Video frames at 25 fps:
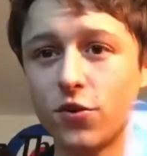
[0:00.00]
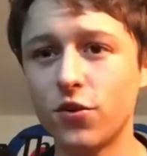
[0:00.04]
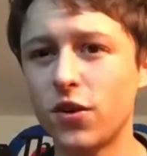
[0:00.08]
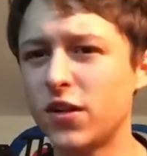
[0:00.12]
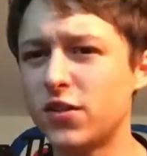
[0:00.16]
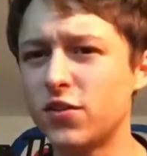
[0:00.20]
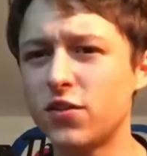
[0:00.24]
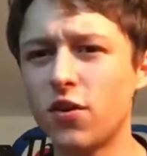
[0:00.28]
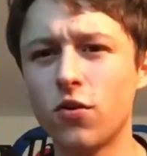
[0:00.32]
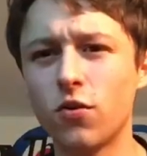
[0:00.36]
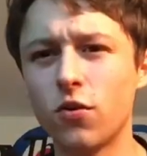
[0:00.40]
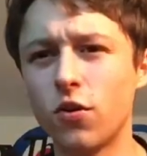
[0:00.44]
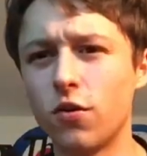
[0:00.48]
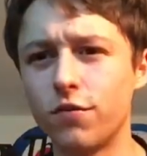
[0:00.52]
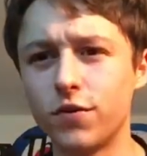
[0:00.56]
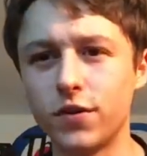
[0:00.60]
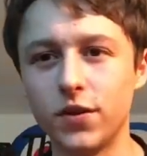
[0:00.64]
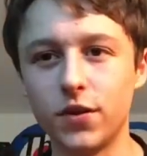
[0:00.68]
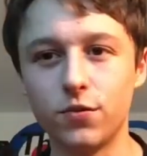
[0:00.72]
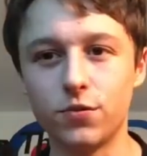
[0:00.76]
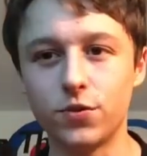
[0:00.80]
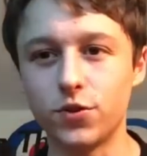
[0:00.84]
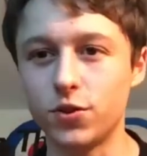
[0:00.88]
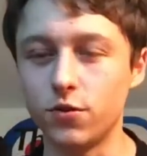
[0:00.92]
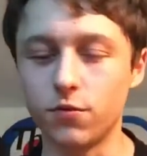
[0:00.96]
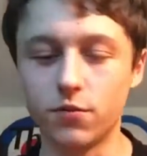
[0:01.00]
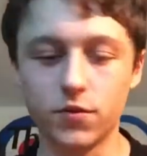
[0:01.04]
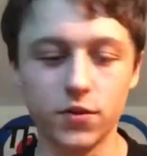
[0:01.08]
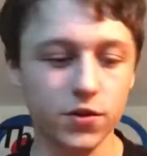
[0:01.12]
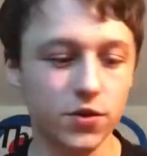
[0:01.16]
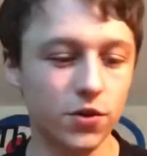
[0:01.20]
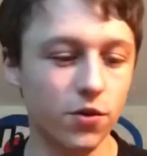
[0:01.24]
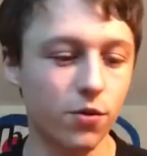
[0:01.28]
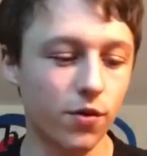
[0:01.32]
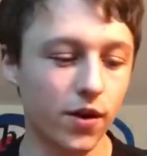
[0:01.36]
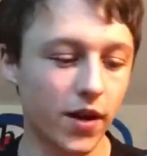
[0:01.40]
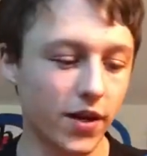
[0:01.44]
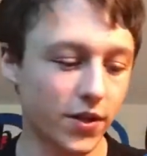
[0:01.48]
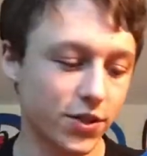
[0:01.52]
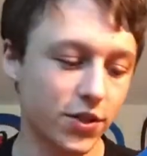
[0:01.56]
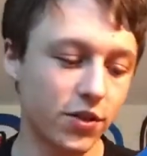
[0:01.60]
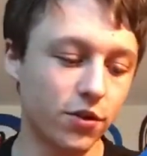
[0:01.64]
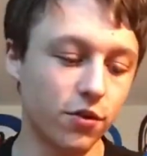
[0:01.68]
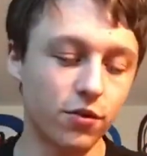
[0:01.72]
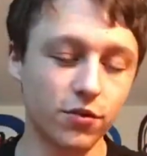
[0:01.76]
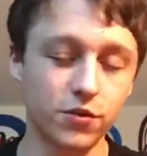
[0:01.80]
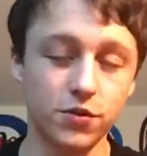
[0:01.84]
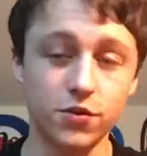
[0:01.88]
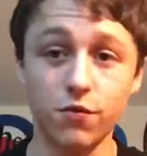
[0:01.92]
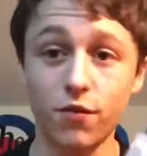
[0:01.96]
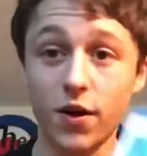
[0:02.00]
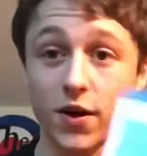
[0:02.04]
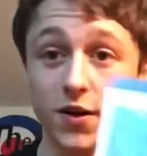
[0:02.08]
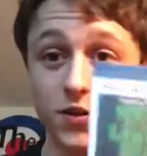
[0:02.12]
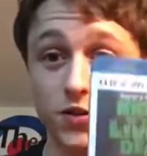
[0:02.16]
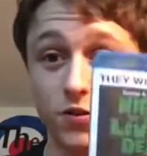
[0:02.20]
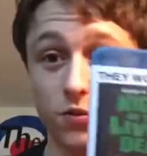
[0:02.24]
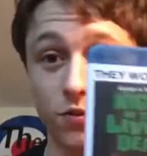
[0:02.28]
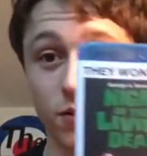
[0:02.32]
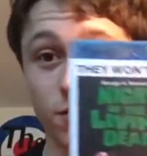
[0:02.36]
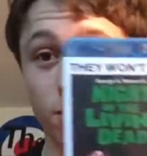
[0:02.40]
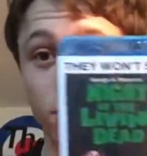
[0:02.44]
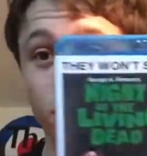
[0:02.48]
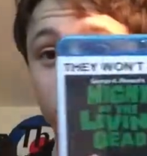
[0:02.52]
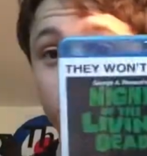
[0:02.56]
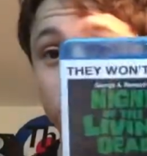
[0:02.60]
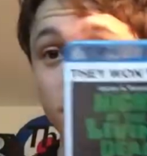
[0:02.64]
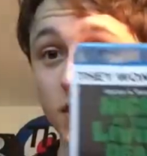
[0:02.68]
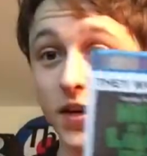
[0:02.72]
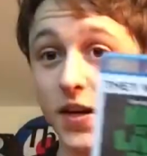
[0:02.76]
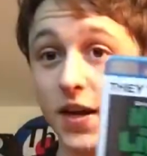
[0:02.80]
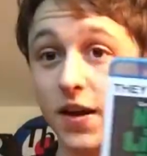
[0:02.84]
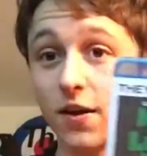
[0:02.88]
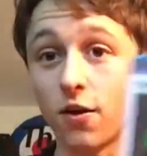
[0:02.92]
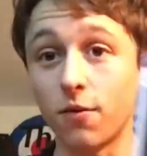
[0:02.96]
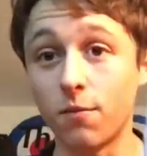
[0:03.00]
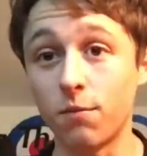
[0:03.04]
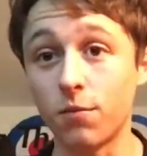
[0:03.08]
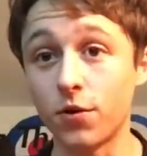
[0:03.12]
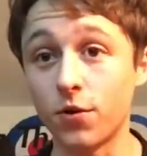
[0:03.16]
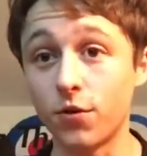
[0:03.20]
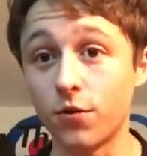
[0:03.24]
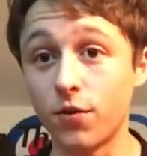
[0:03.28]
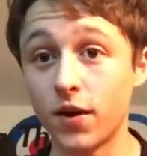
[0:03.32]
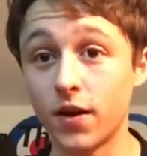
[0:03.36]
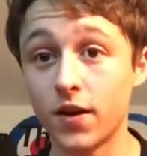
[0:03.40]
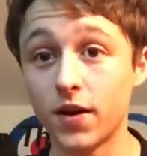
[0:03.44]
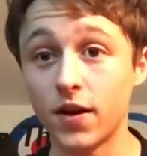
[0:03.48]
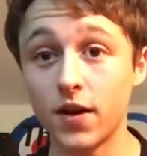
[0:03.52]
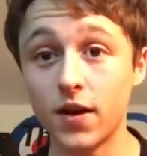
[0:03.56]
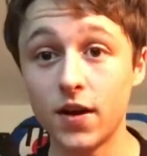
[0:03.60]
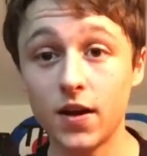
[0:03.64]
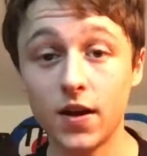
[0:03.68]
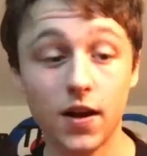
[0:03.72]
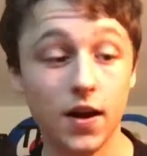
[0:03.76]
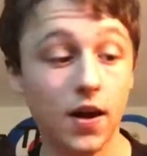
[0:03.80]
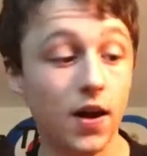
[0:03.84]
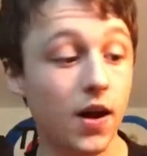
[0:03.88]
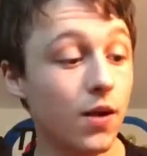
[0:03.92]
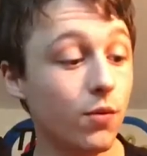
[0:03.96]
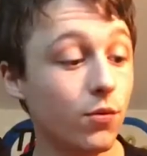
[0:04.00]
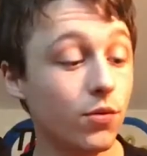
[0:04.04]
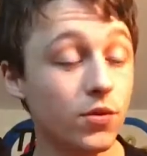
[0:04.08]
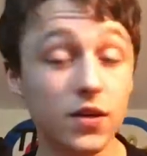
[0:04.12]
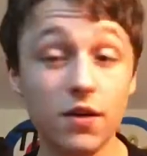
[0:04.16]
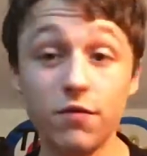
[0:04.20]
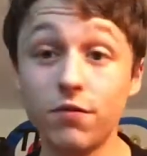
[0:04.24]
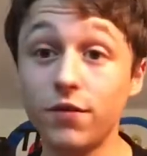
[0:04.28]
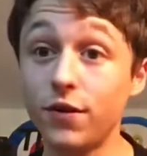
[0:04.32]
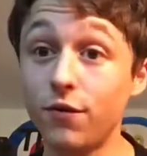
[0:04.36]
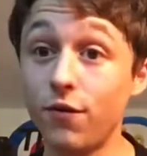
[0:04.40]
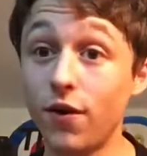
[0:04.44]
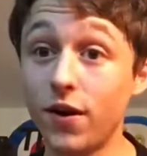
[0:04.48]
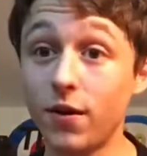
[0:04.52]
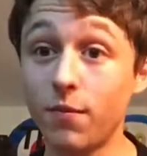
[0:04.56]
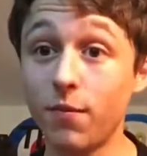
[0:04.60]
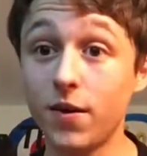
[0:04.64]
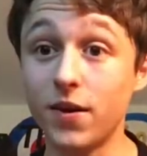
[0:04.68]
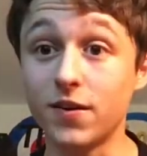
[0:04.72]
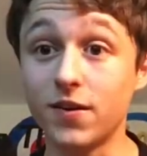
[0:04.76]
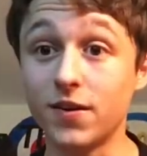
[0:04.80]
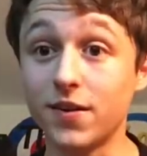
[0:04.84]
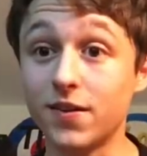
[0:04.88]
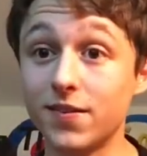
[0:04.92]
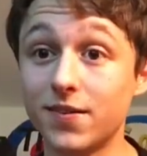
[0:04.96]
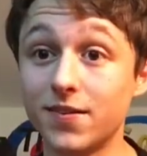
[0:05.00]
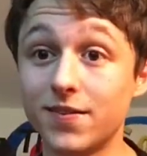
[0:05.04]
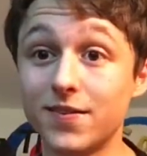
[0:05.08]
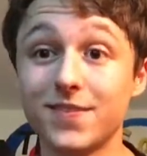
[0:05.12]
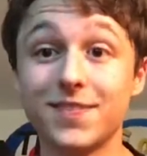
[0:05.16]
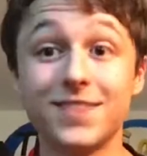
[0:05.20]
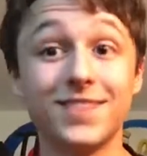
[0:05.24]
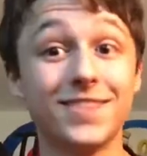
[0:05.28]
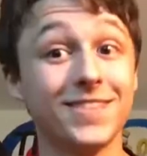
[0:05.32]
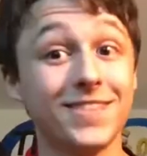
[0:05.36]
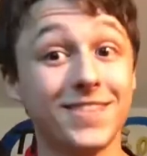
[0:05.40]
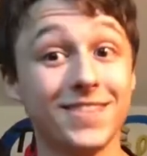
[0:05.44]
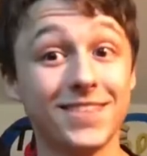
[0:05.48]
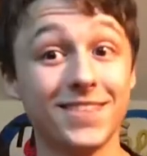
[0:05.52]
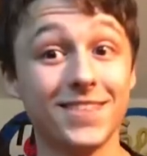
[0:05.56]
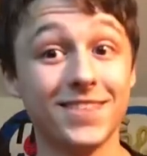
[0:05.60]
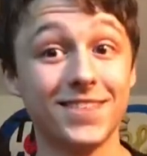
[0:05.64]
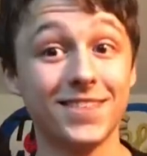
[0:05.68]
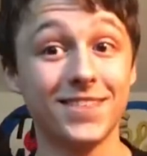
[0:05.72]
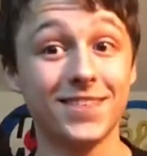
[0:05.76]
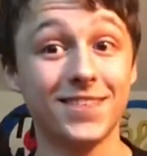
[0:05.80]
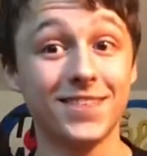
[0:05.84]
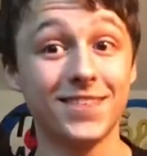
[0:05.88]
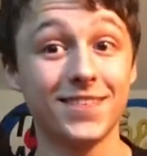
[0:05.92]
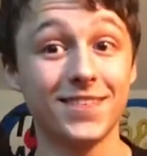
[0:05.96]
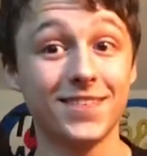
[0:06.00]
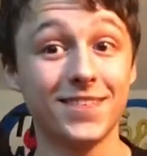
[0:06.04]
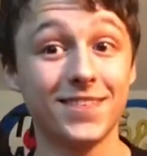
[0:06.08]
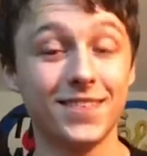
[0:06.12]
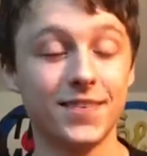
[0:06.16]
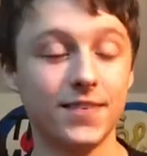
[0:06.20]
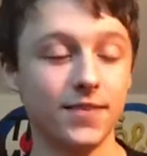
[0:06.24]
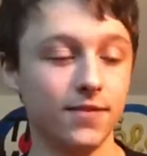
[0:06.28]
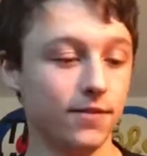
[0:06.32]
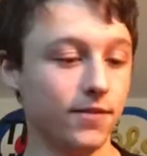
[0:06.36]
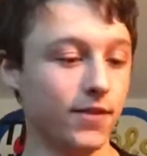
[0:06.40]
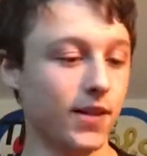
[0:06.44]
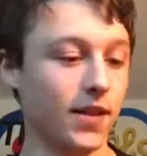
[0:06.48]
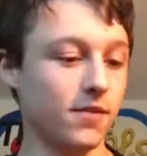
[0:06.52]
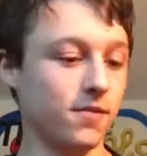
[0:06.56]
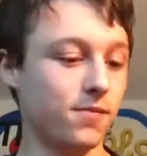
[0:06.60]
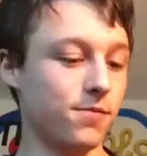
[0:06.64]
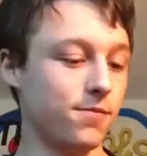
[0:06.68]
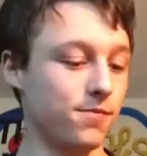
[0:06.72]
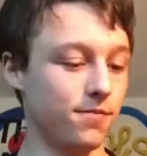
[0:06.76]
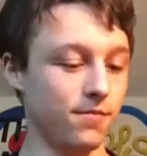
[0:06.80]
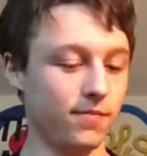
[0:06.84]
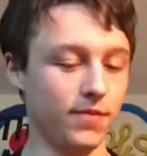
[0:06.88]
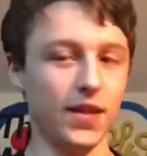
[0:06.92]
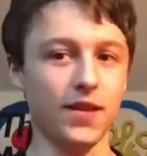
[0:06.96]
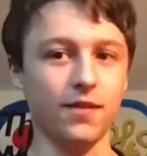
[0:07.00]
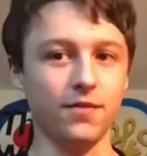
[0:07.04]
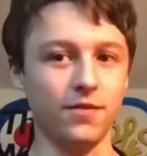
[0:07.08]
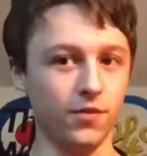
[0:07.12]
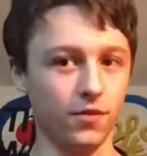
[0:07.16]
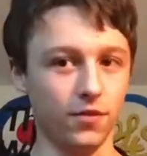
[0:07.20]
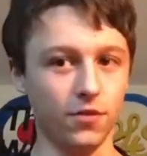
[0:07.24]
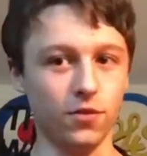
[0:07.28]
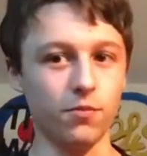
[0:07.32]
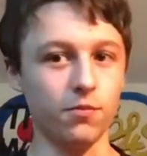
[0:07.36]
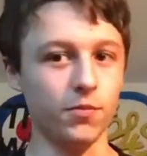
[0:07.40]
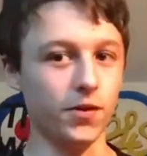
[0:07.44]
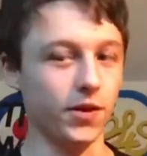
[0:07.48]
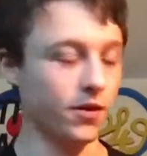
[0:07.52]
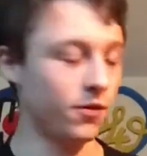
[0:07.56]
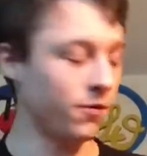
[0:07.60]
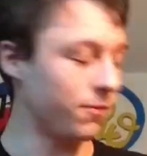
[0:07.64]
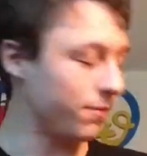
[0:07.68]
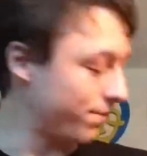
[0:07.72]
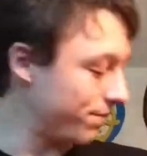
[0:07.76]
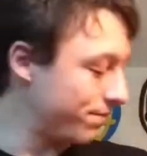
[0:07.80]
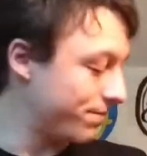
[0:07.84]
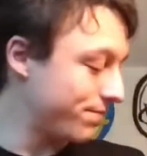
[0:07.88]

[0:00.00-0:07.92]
it's all over YouTube because no one actually owns the rights to it, but if you can get it on Blu Ray, I would definitely recommend it. That's the thumbnail.